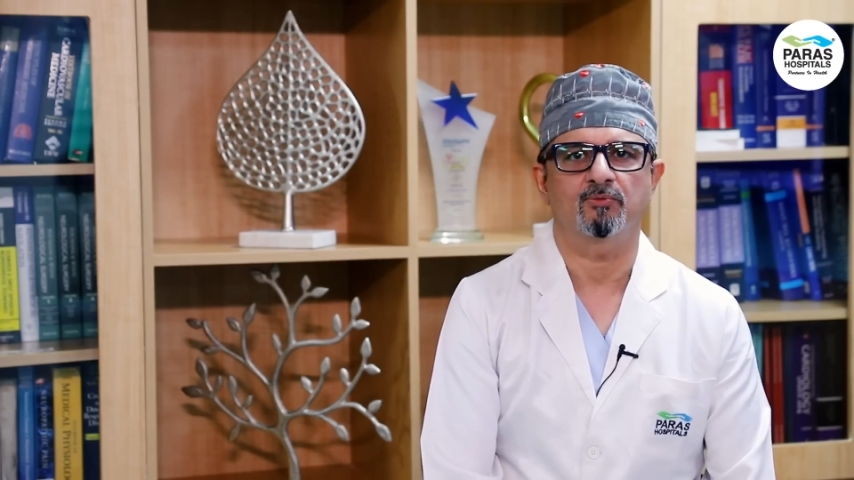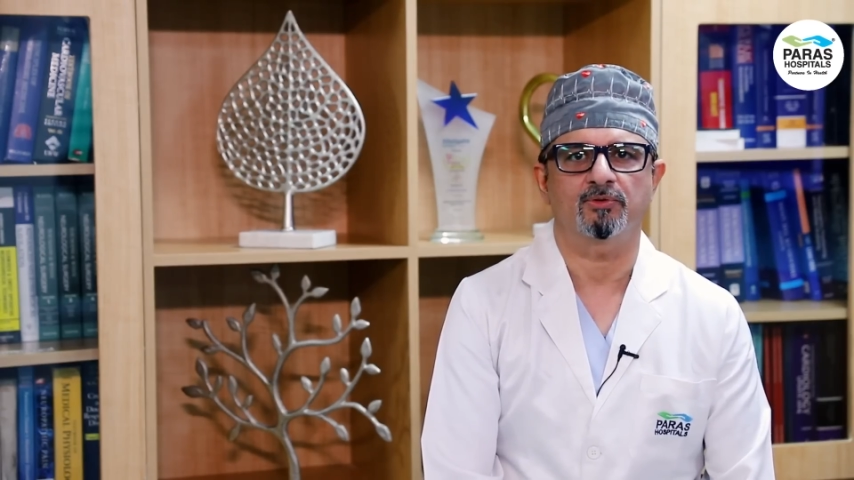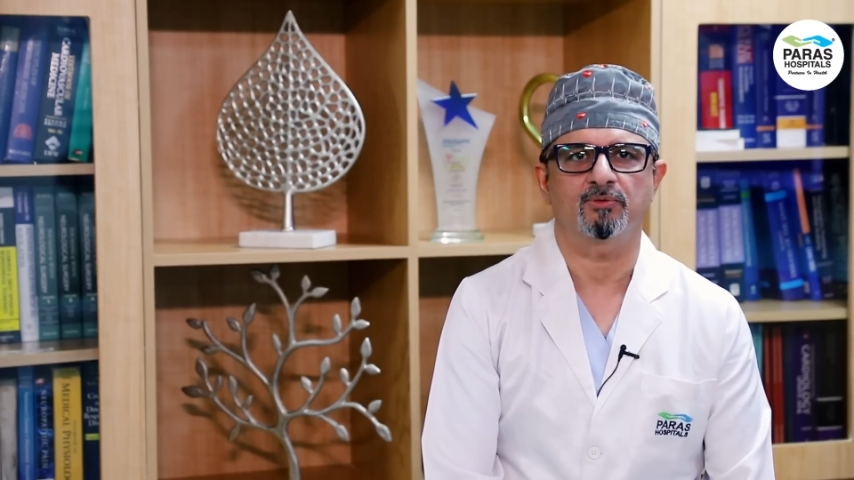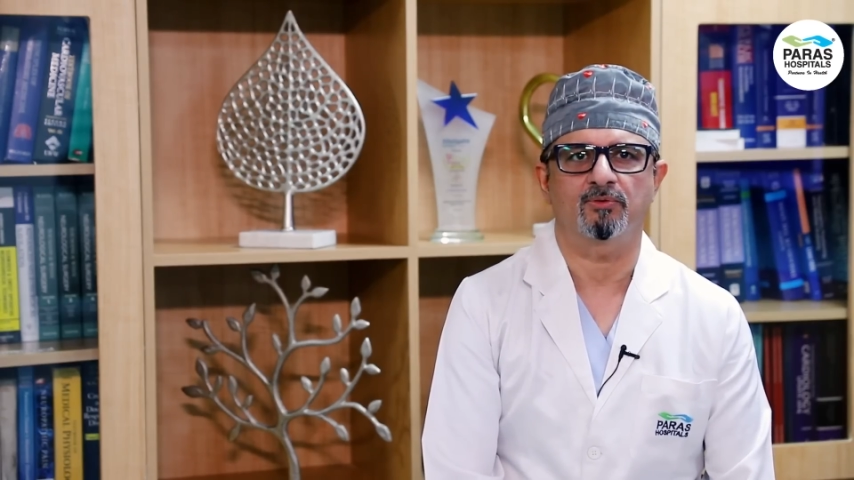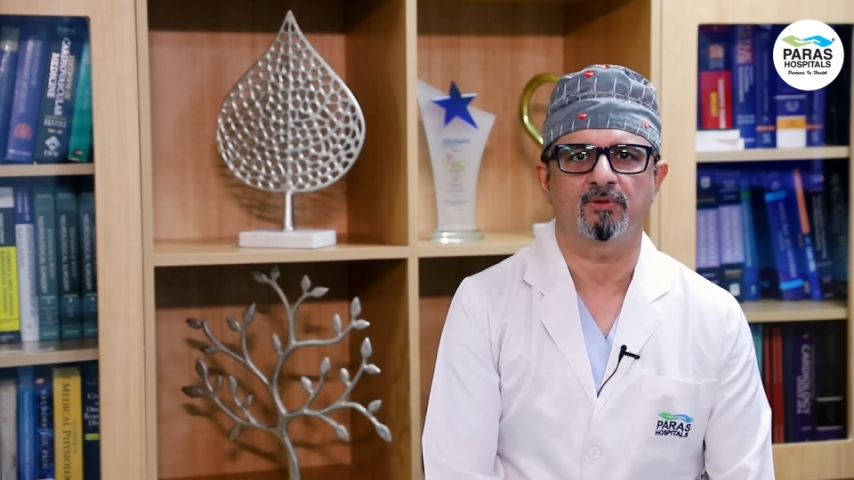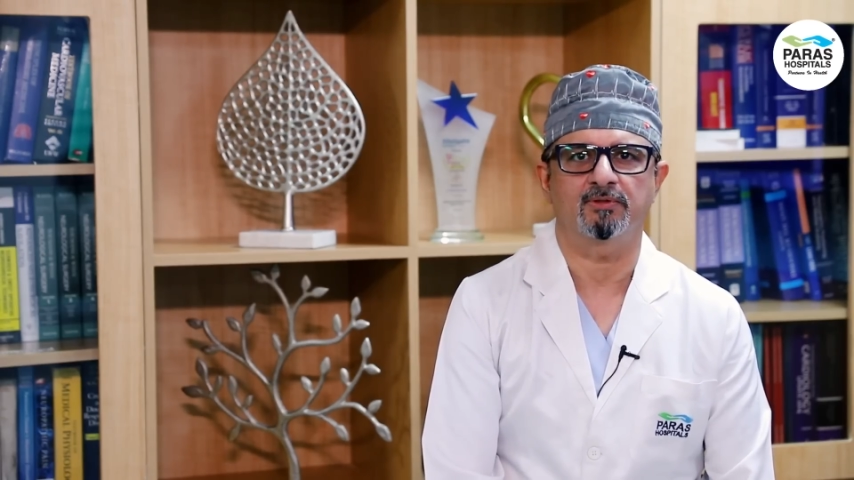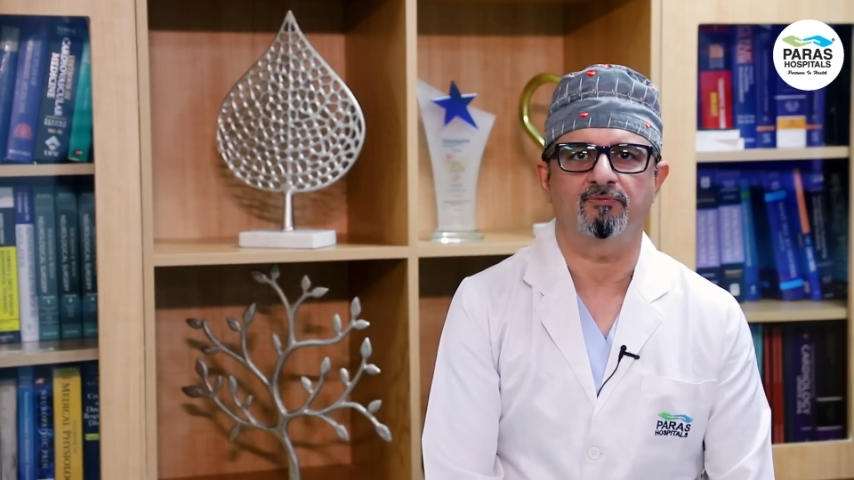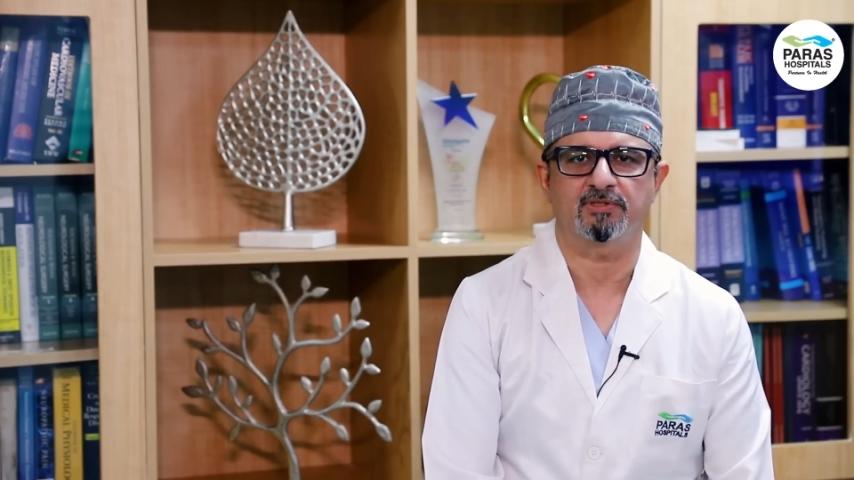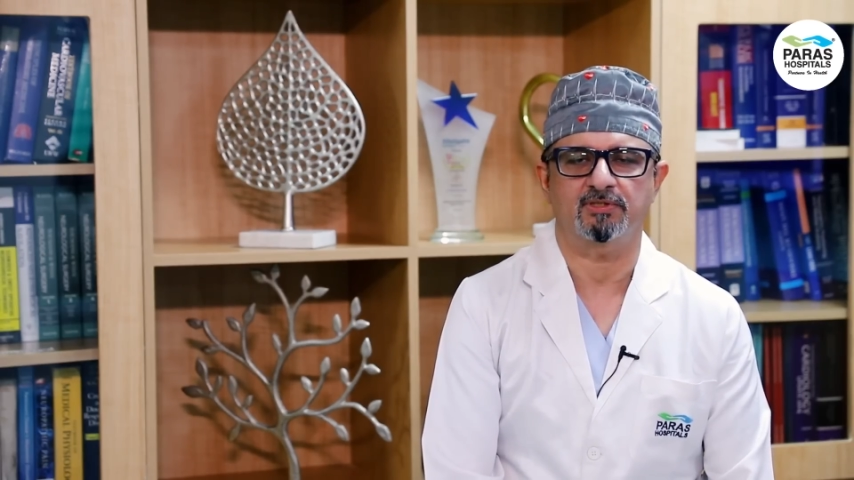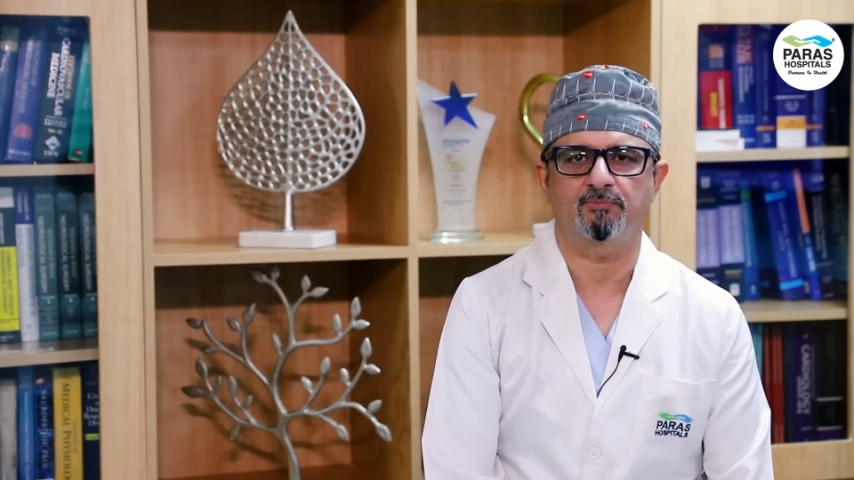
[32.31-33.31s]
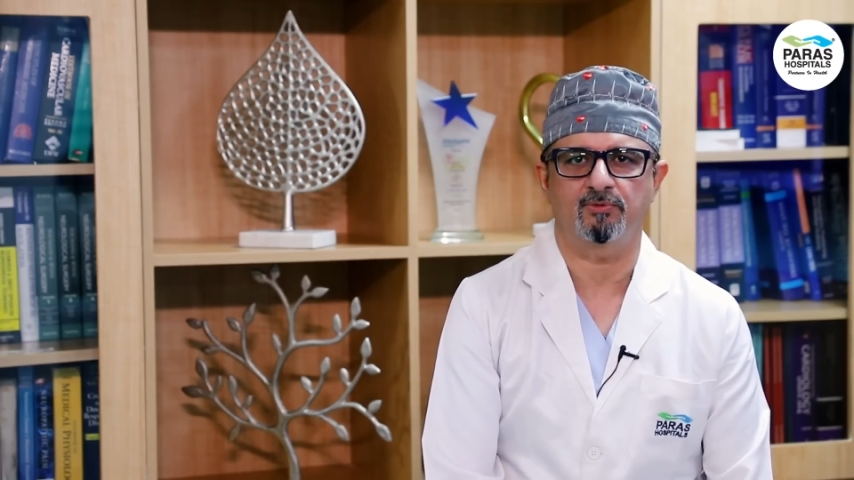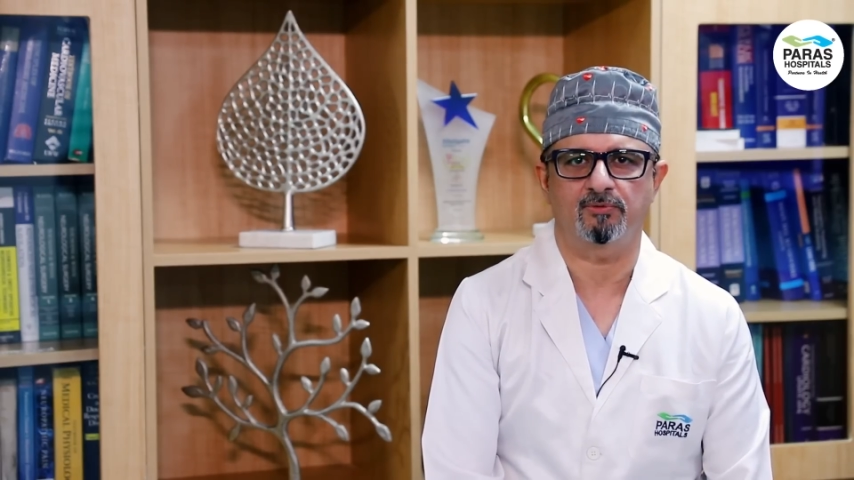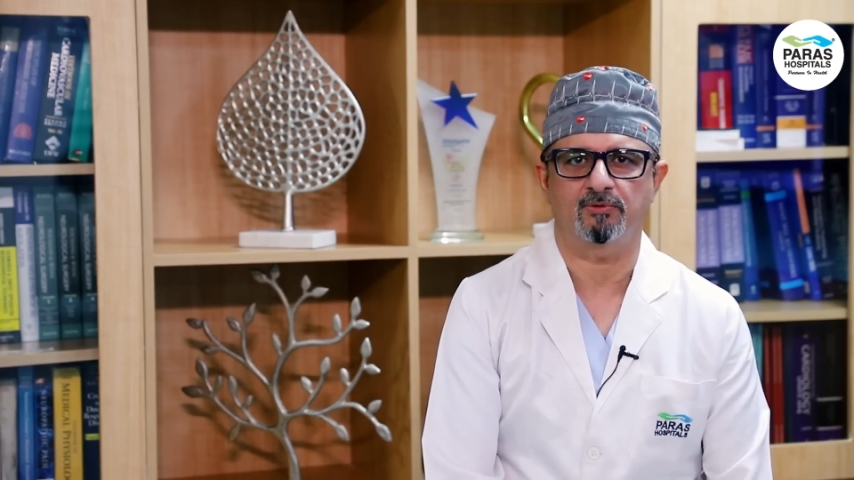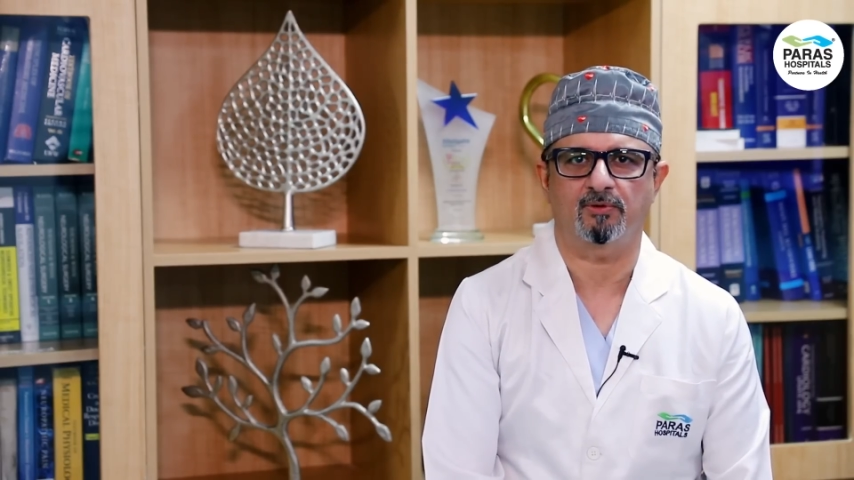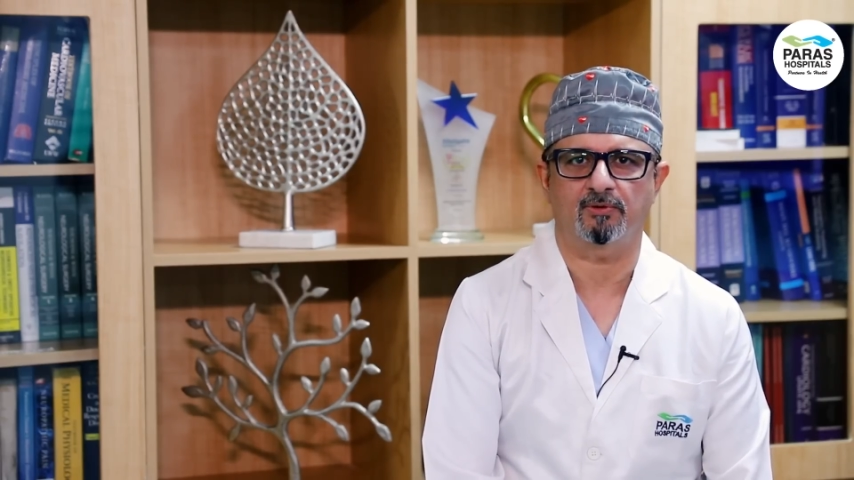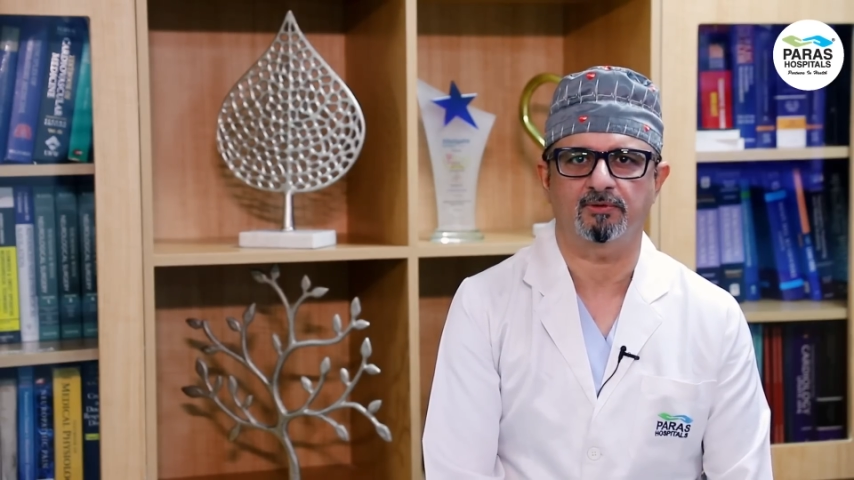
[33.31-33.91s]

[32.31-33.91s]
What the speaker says: what you call the vestibule or